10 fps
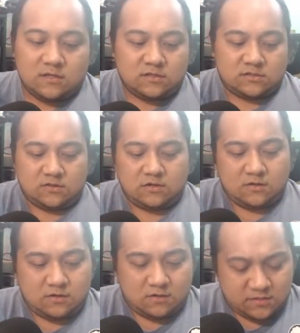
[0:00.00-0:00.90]

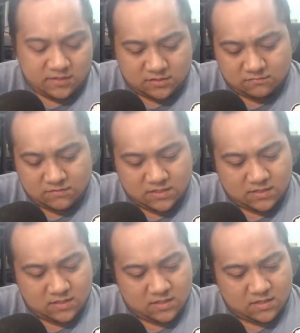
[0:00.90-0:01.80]
So this one
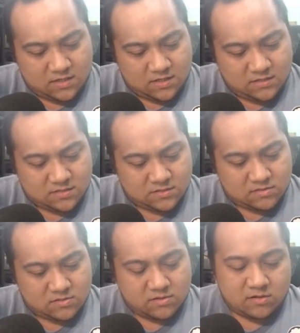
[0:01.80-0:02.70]
is
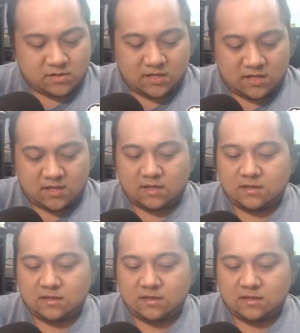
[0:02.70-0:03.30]
okay.